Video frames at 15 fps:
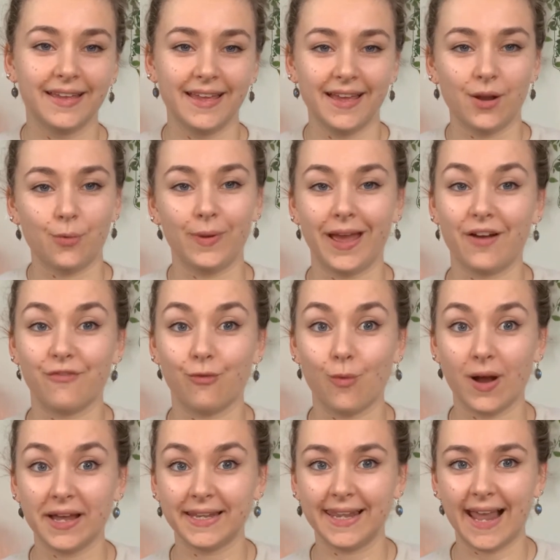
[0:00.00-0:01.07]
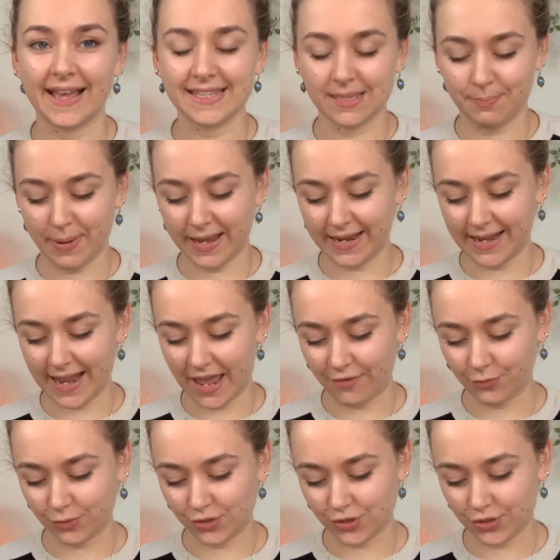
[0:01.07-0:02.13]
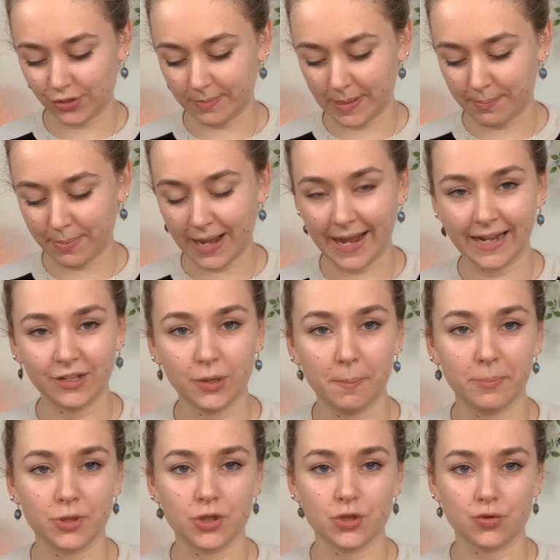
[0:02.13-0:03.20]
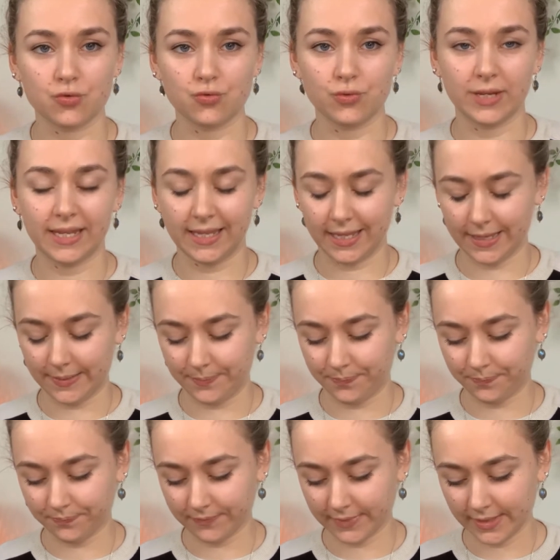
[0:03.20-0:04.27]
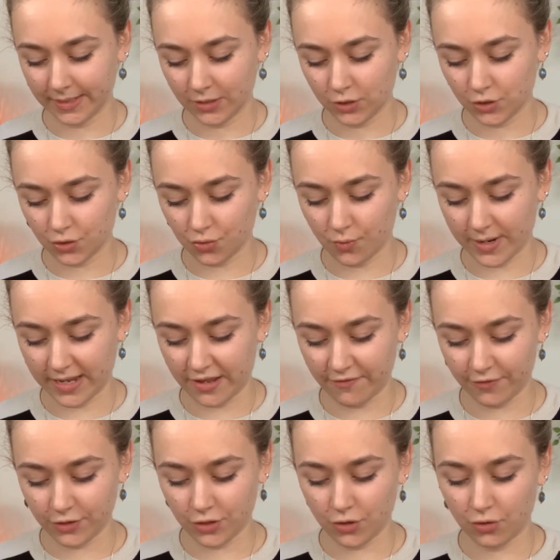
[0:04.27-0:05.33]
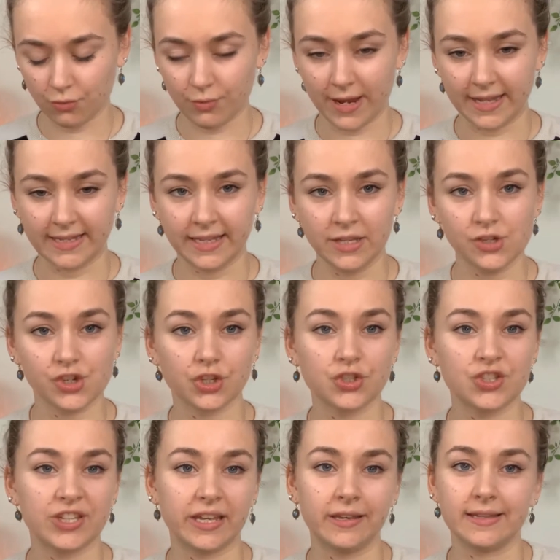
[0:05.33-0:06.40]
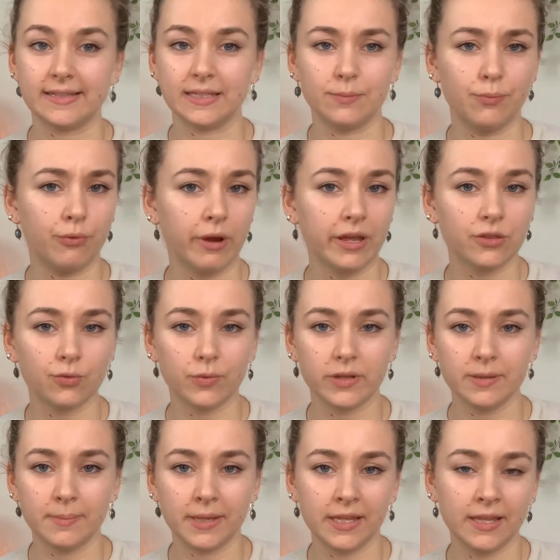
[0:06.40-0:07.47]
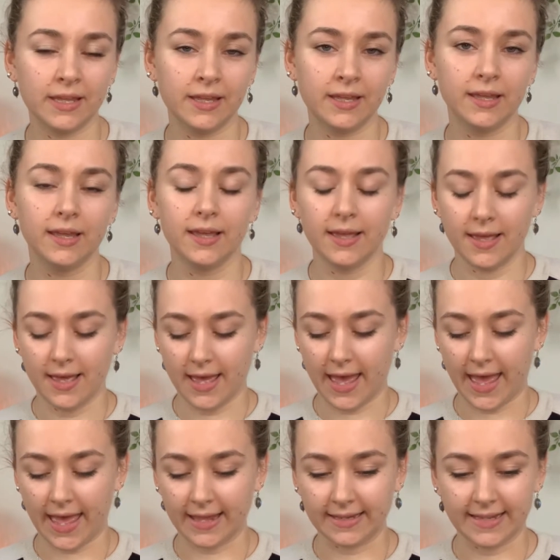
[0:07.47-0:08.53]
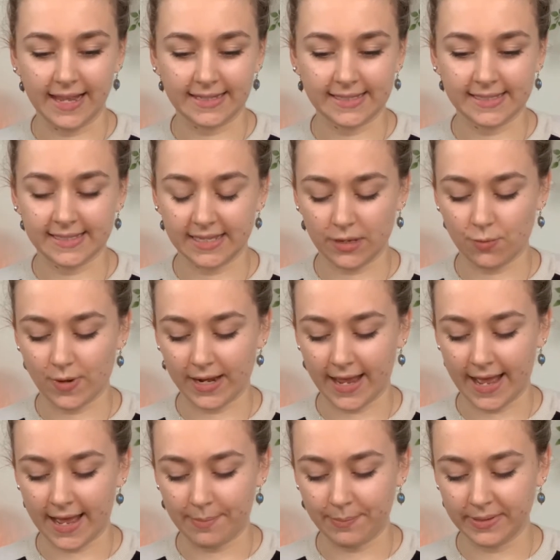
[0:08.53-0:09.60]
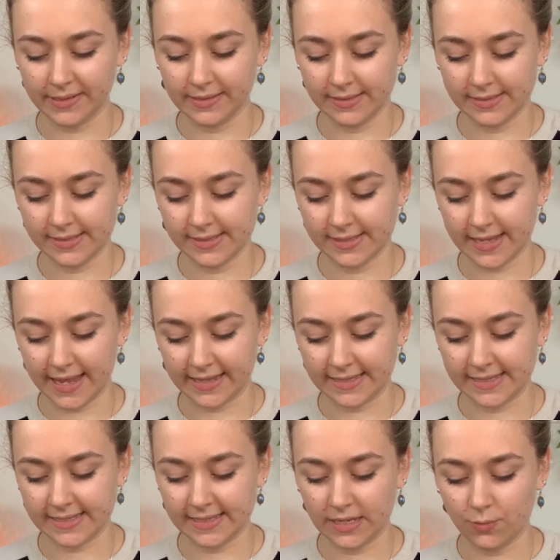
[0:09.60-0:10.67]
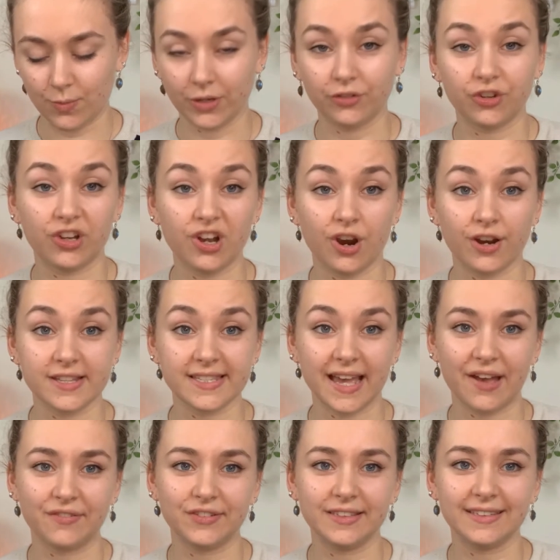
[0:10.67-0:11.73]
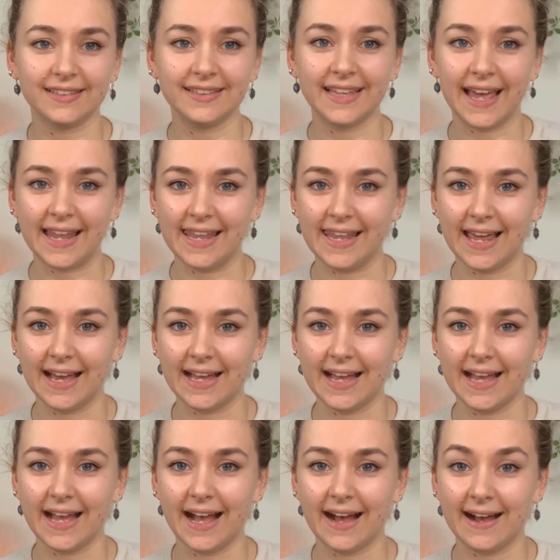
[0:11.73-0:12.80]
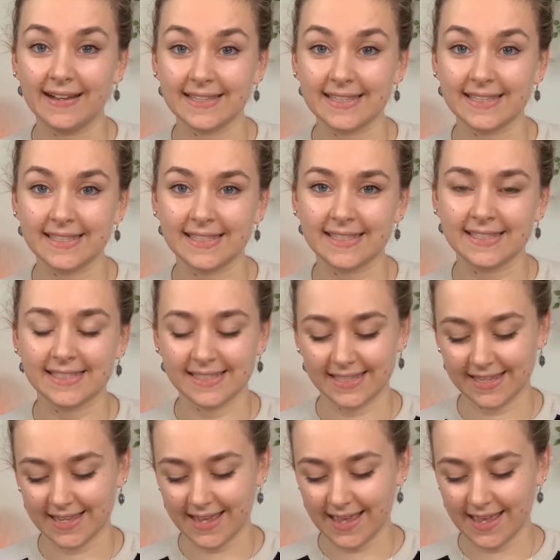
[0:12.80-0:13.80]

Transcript: We have one last pile left, which is going to be pile number 3. So whenever you're ready, just take a deep breath with me, and let's see what happens and see what the cards have to tell us.